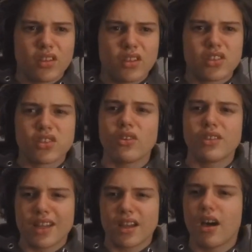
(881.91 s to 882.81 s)
songs
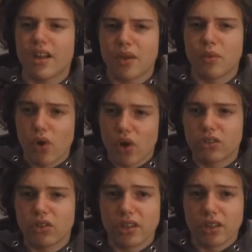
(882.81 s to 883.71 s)
that Kanye had worked
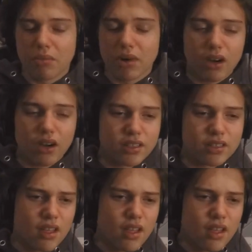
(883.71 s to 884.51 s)
on in the past.